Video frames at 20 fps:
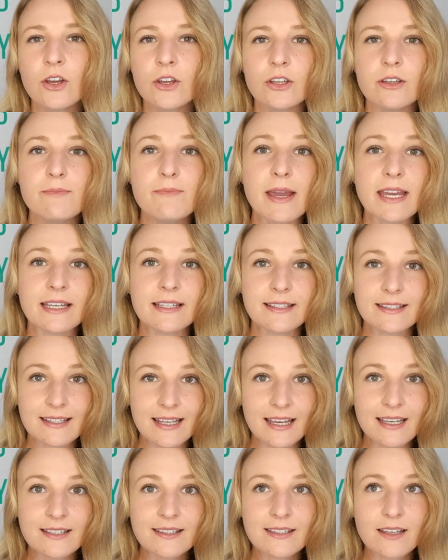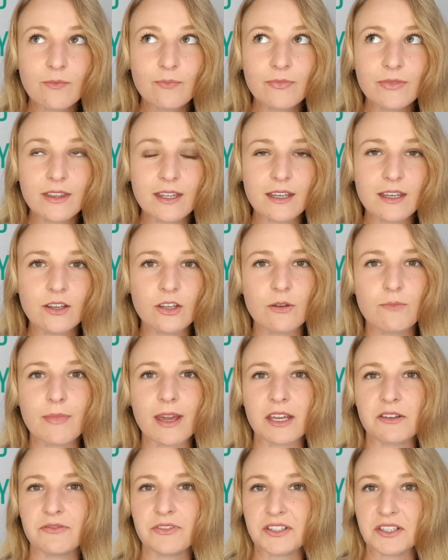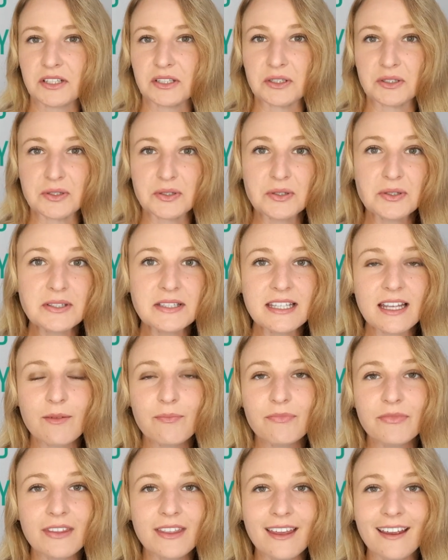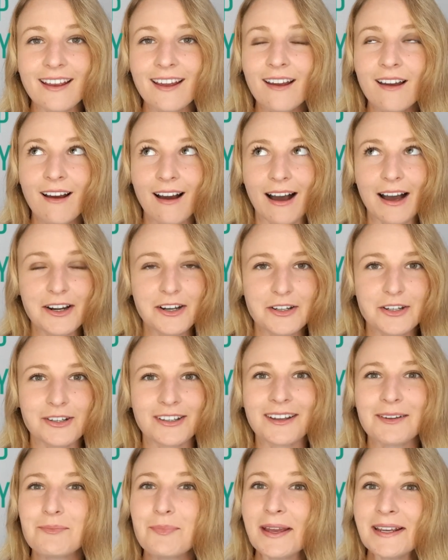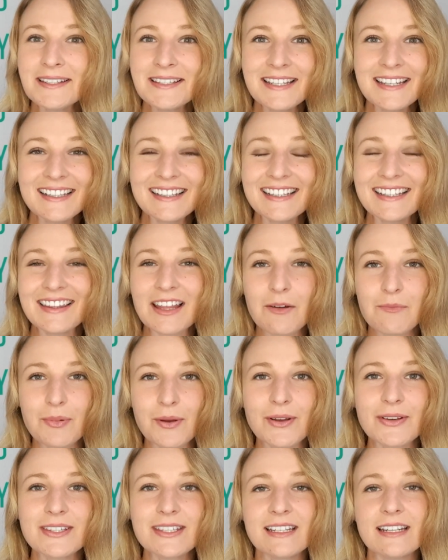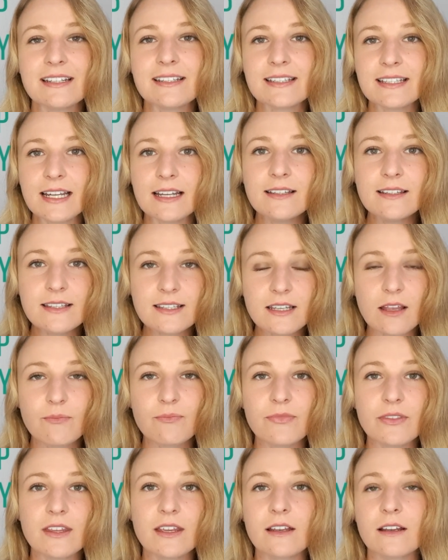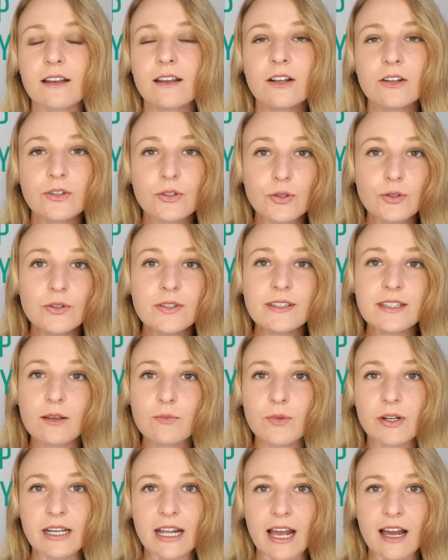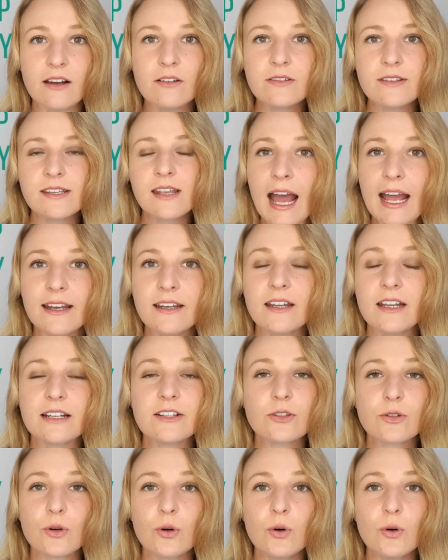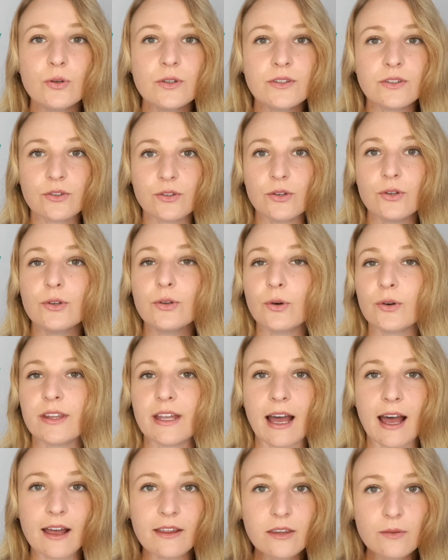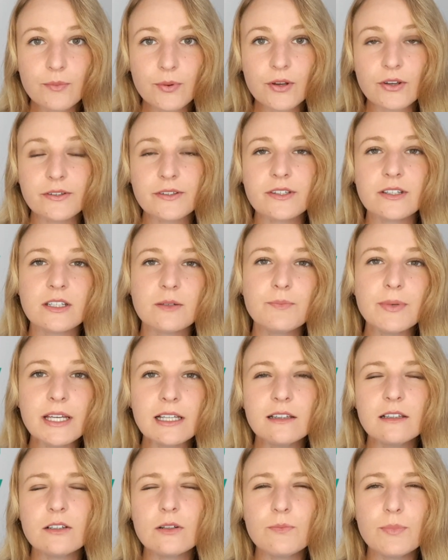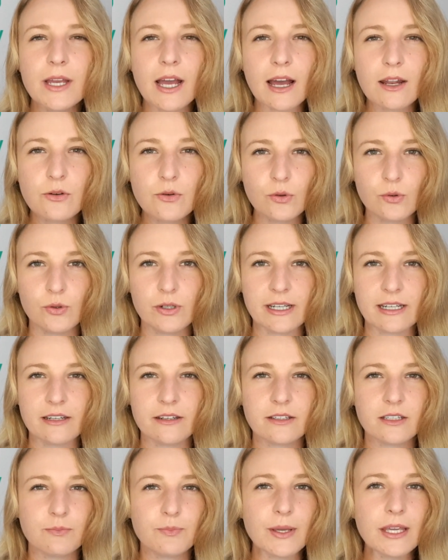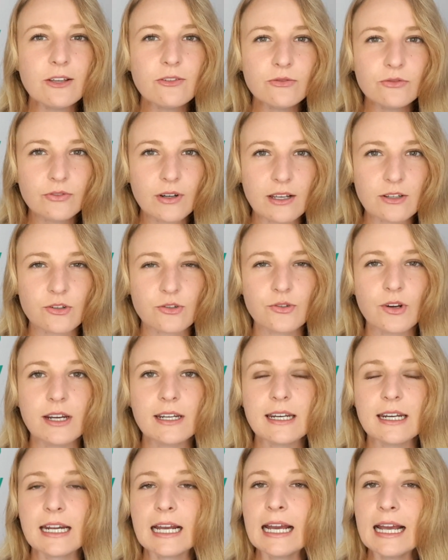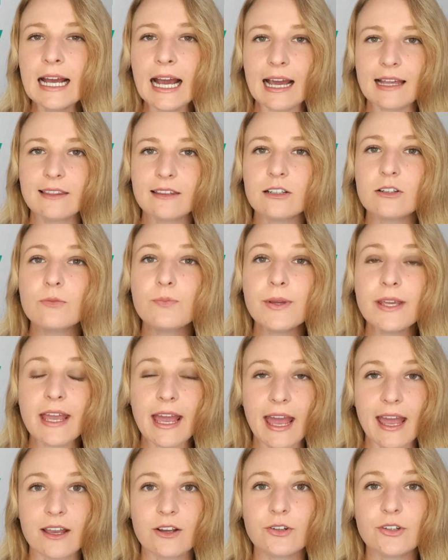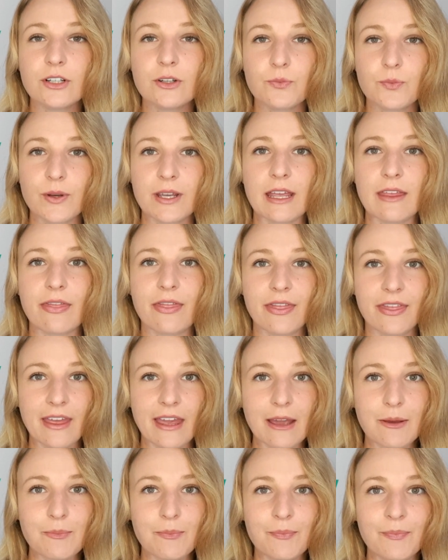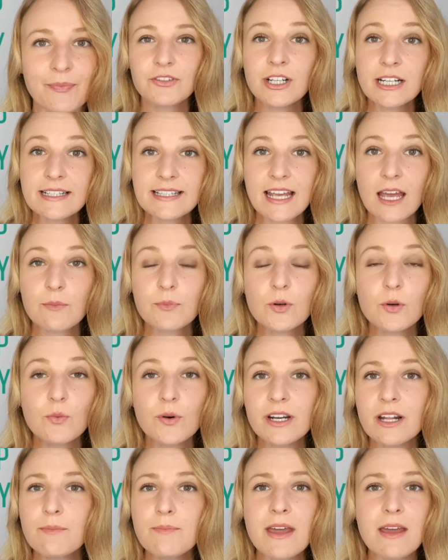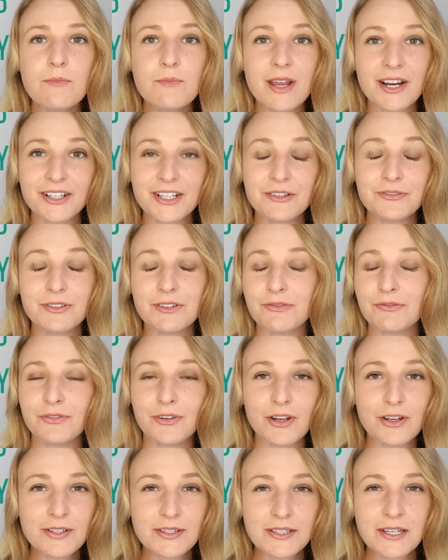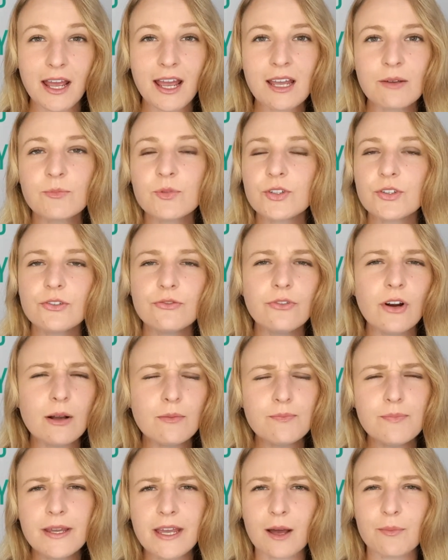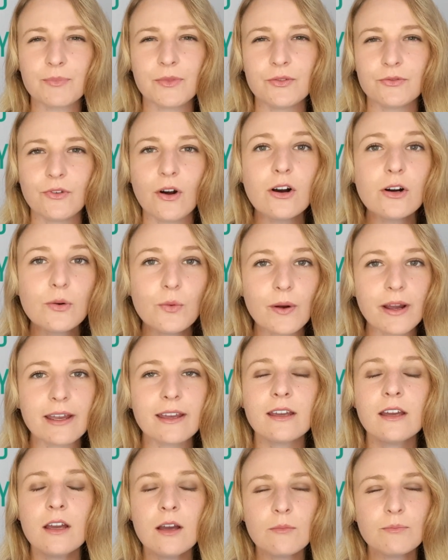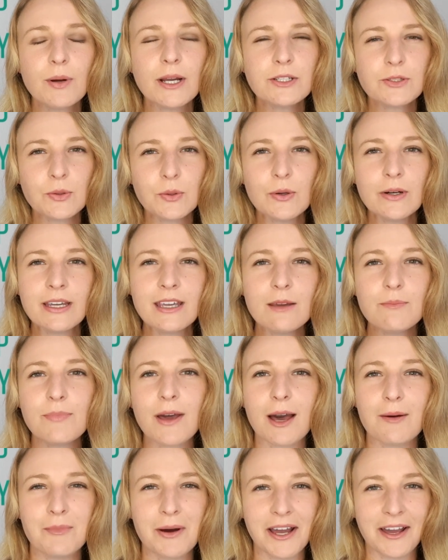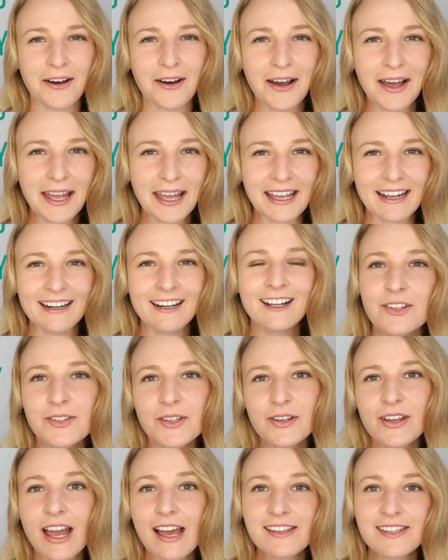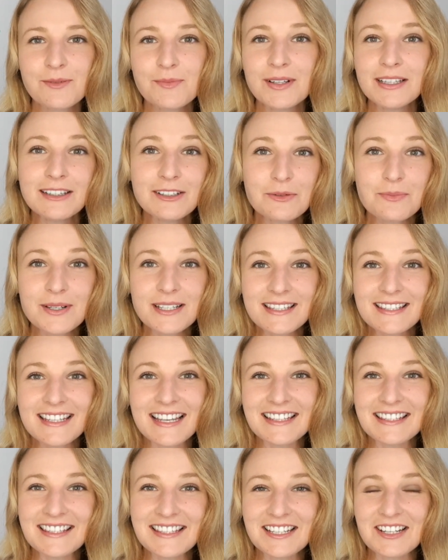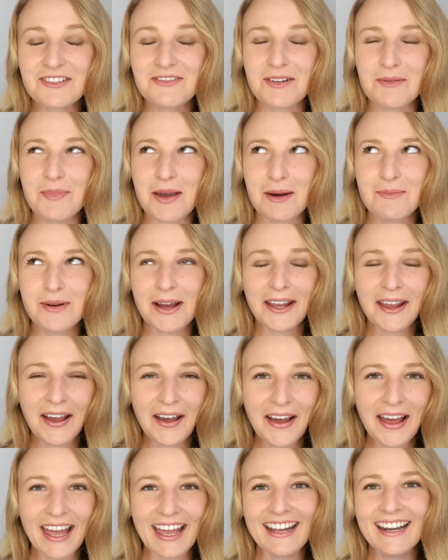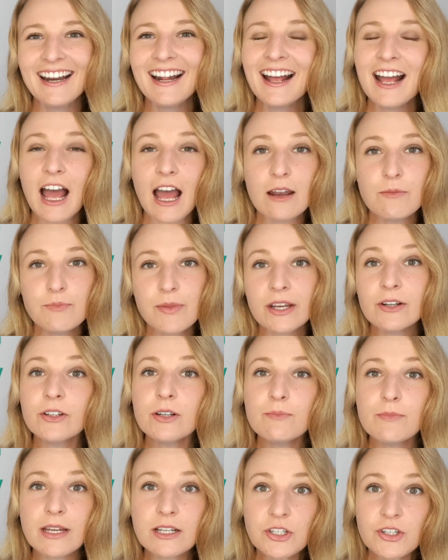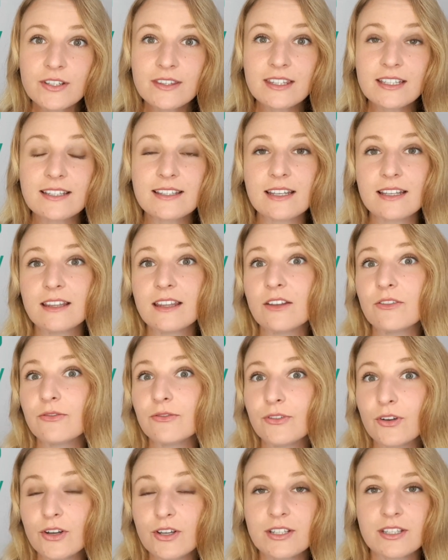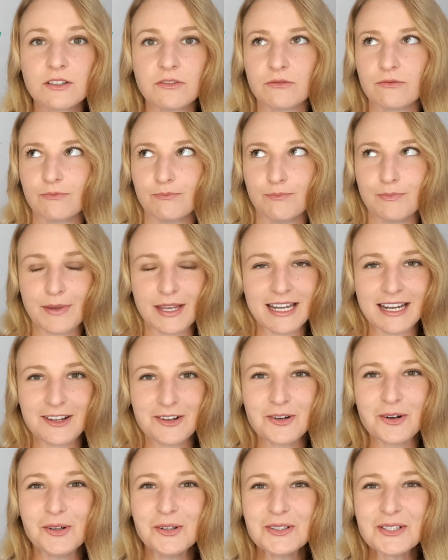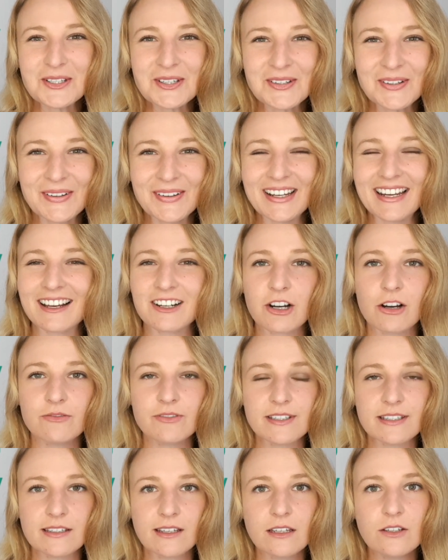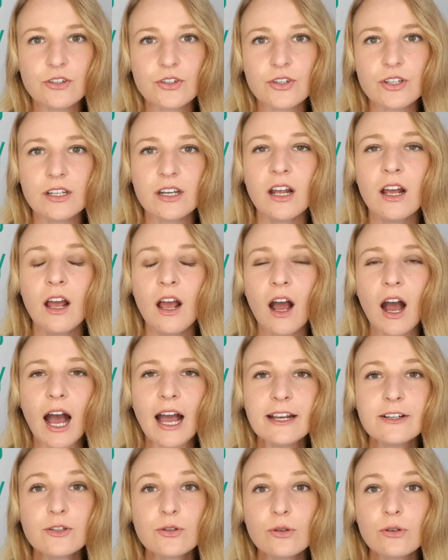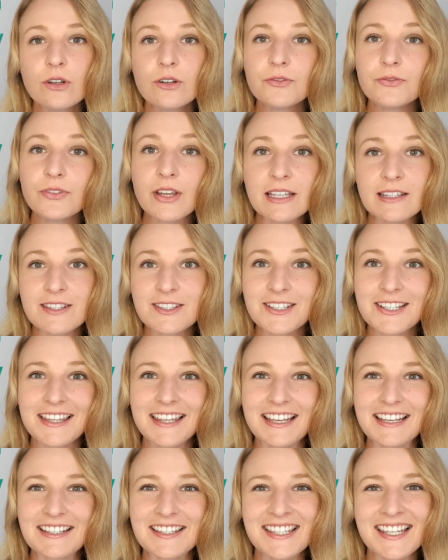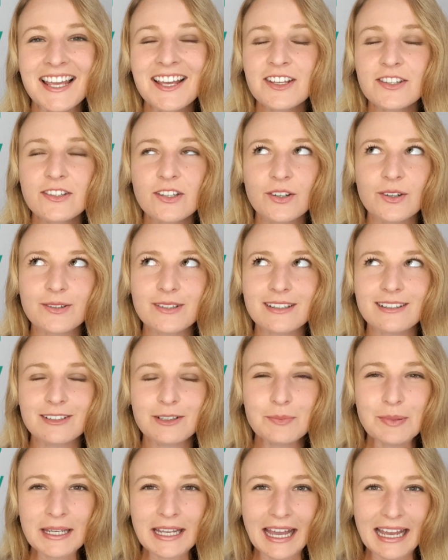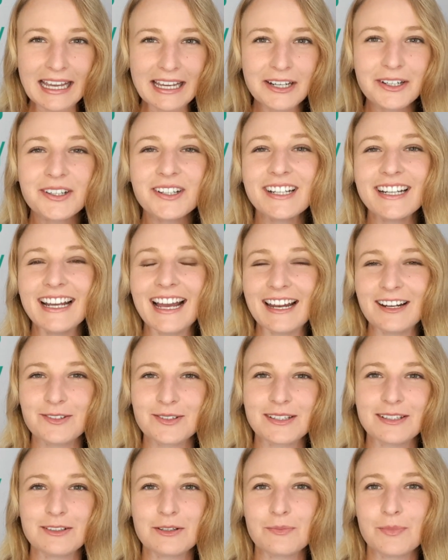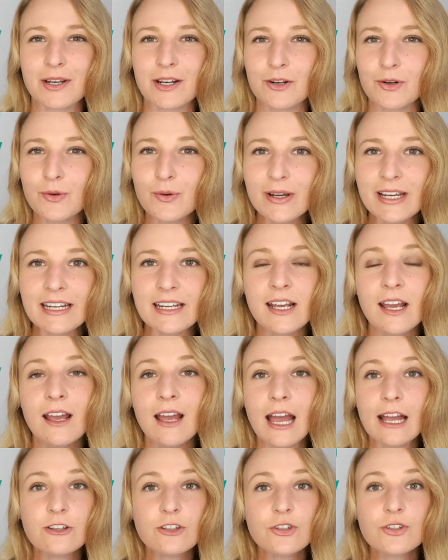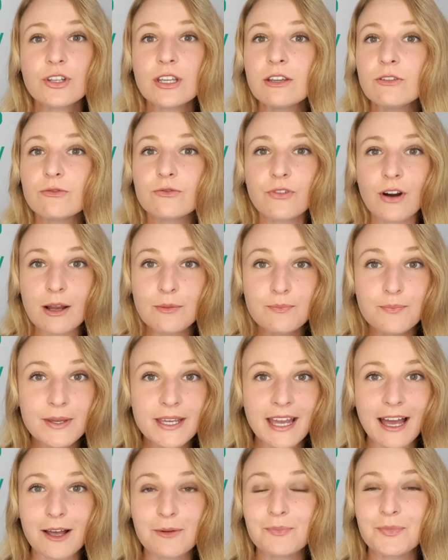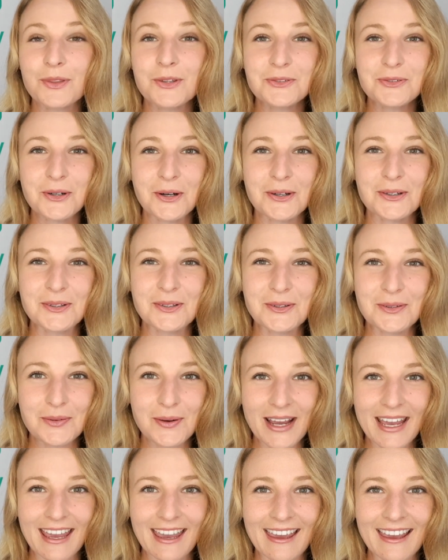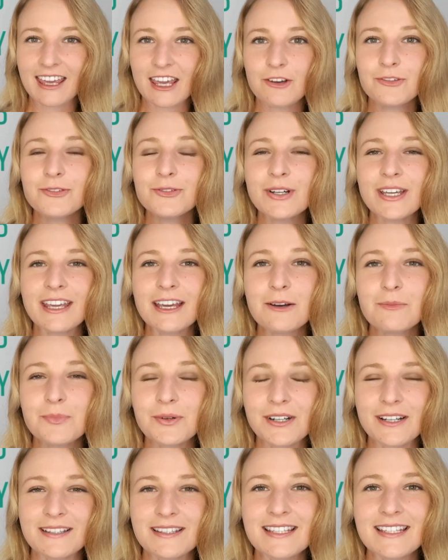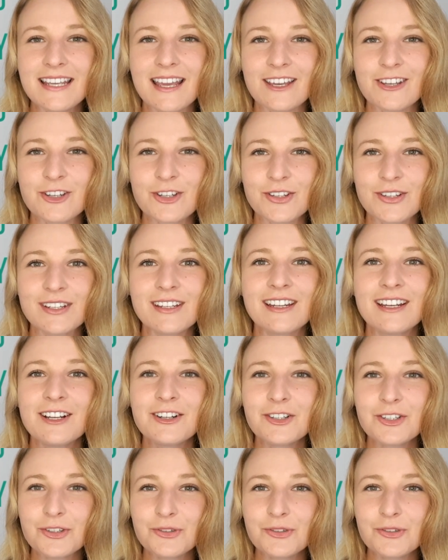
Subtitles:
You may say something, you may physically do something, I don't know. Basically, that person has done something to someone else and it's caused you or the other person to be a little bit annoyed, to be frustrated, a little bit angry with them. For example, when I met Mary for the first time, she rubbed me up the wrong way by talking about my height. So as I'm a little bit sensitive about my height, and Mary mentioned this in the first minute or two in our conversation, I took offense to this. So I was a little bit angry and I was a little bit annoyed, and she rubbed me up the wrong way. Careful here, pronunciation.